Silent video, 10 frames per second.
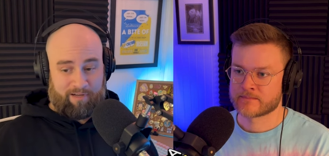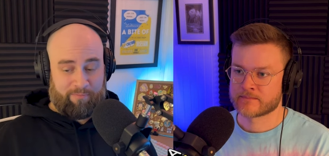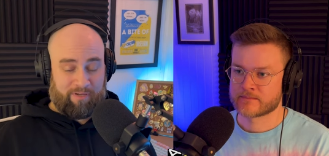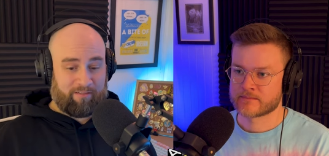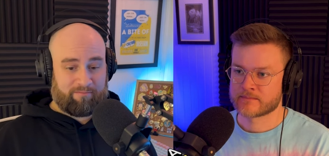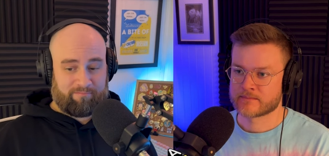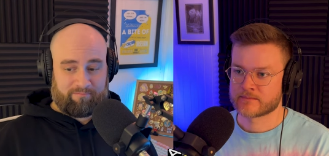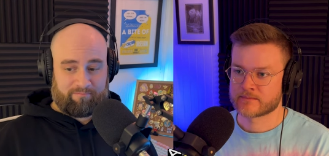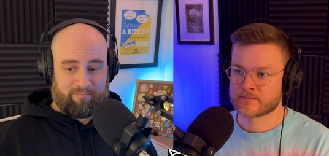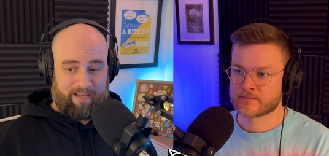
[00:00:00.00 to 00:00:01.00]
Speaker 1: I mean,
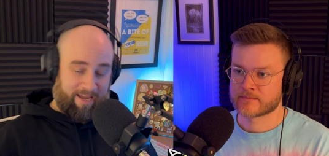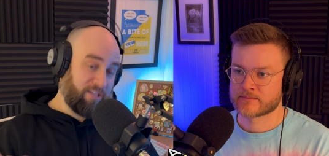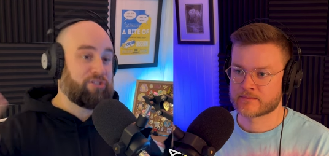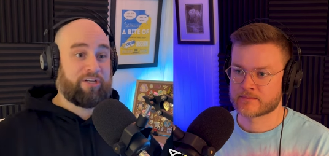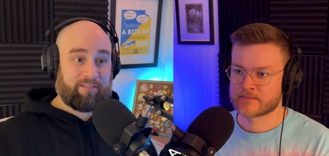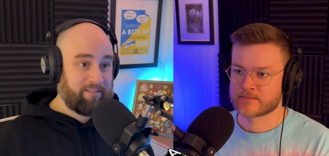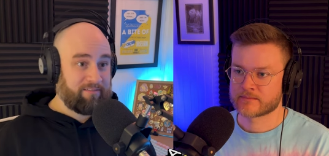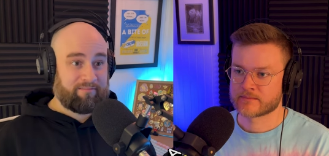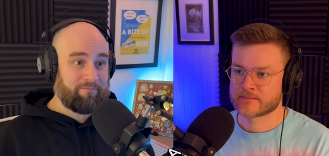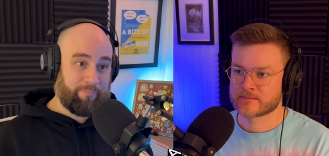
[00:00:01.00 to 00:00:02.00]
ancient
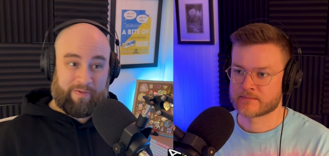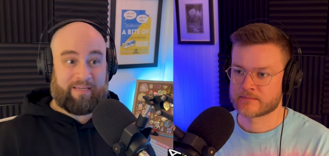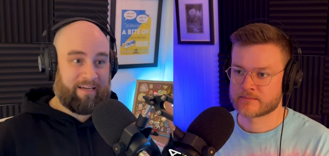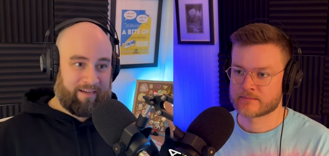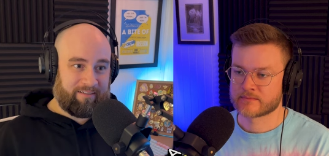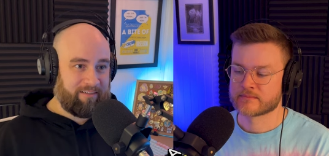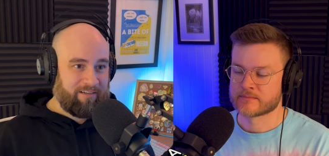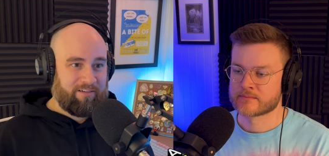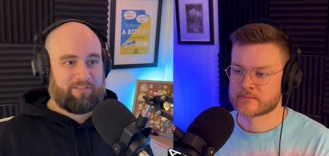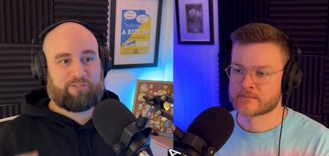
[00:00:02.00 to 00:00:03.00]
being
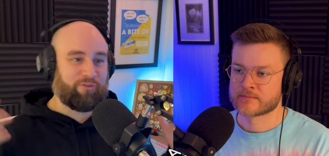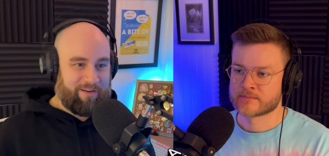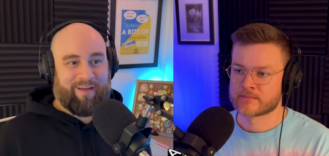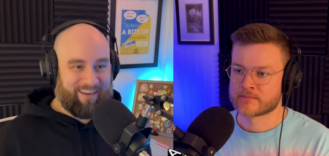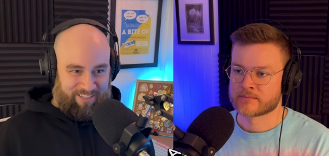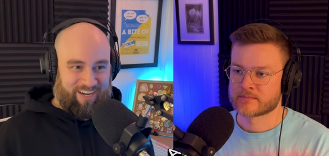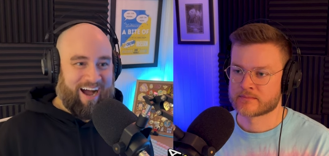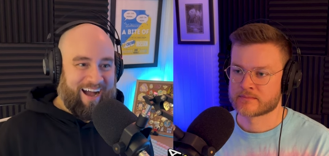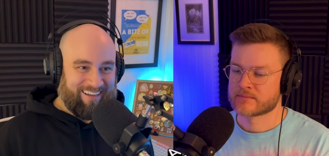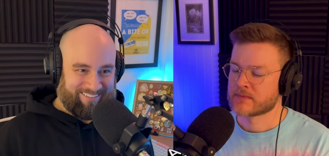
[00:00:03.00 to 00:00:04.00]
scream at a
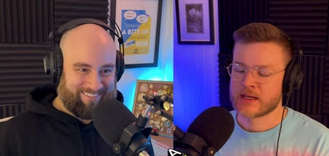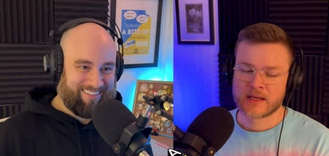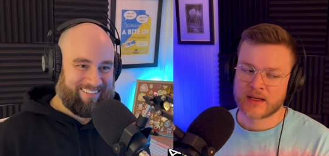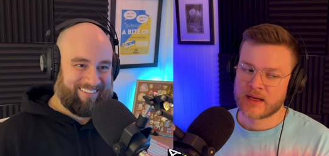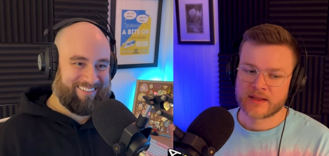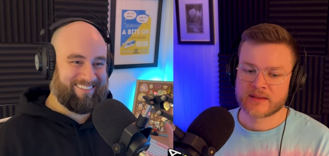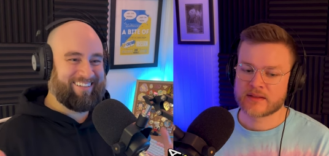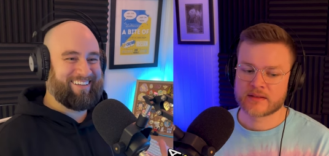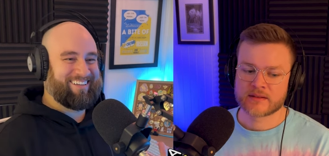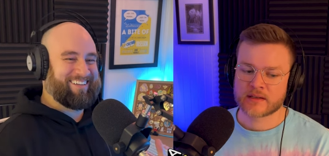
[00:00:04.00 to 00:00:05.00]
child.
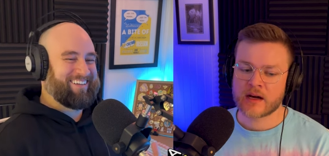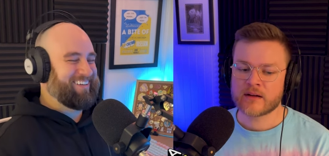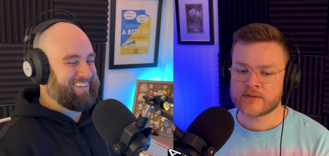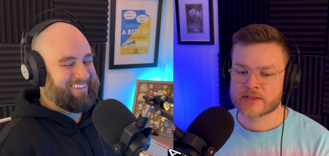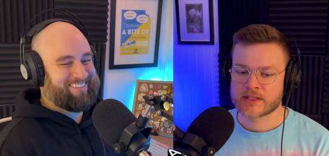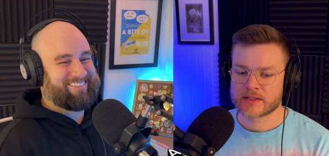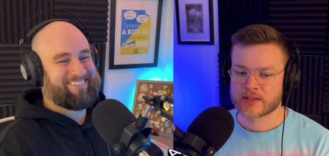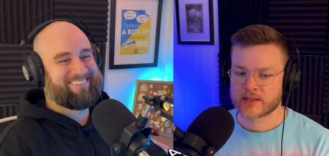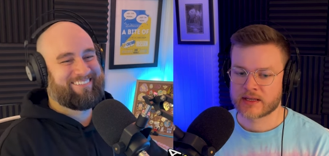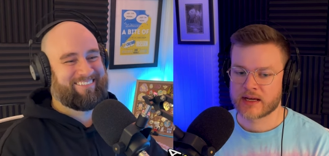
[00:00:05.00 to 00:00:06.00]
Speaker 2: The conversation
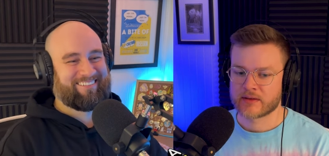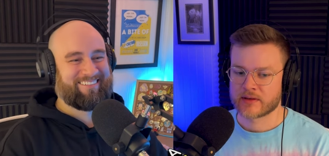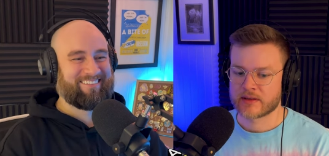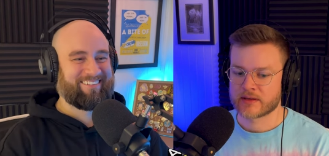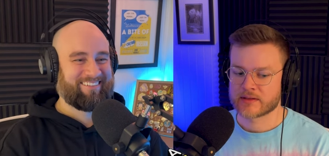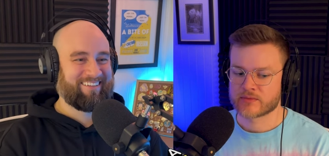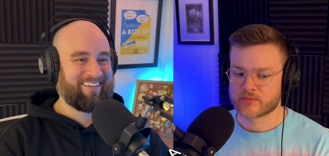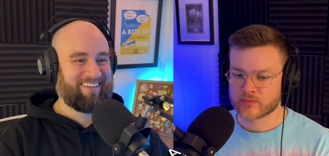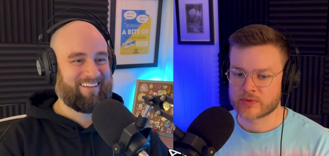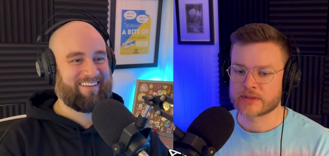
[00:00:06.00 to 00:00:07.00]
that they have, I think, is
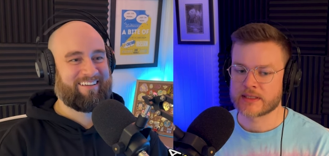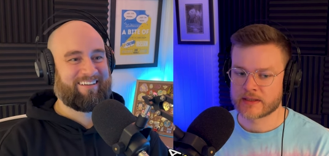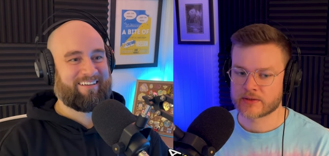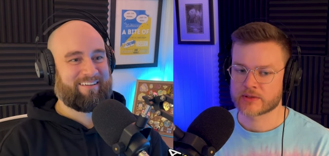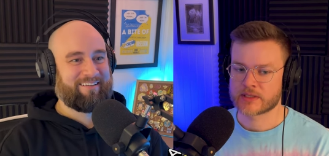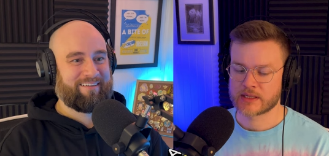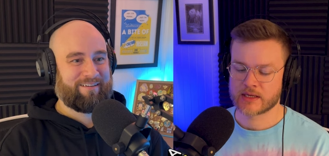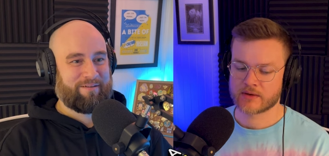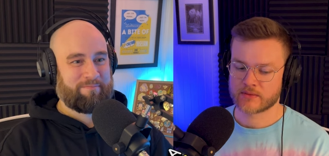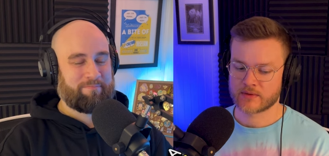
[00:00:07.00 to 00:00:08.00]
really interesting.
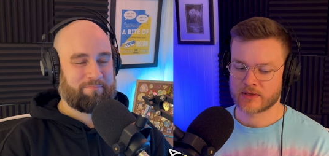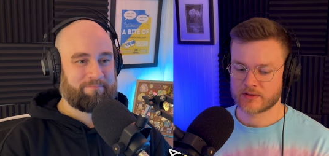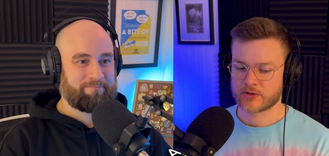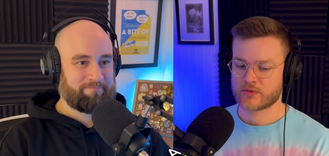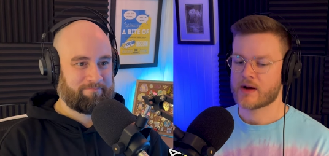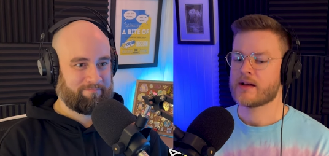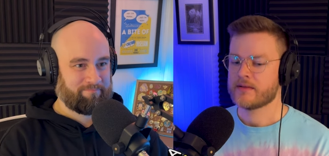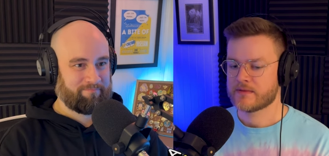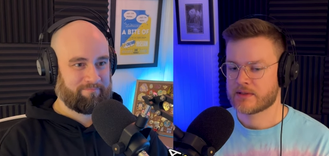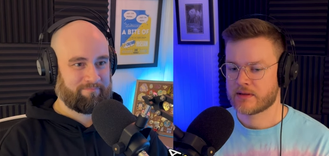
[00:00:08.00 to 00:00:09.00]
And it
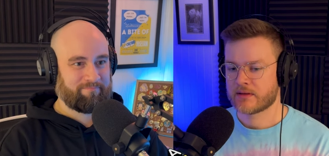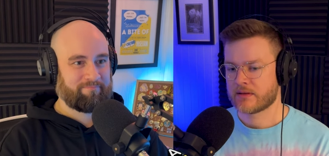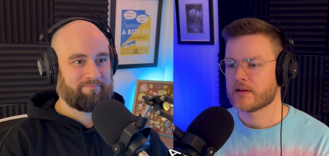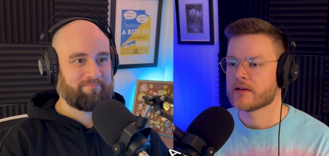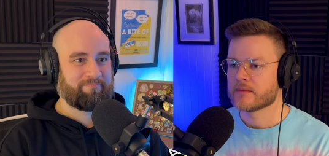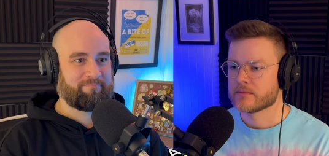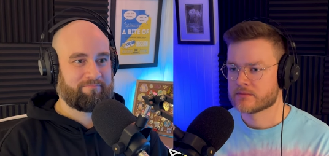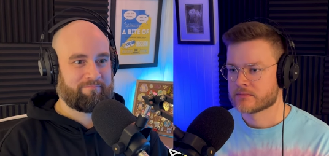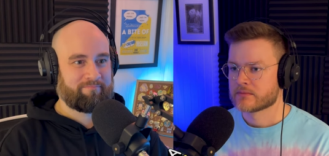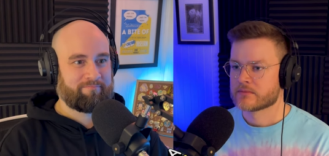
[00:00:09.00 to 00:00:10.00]
drives the theme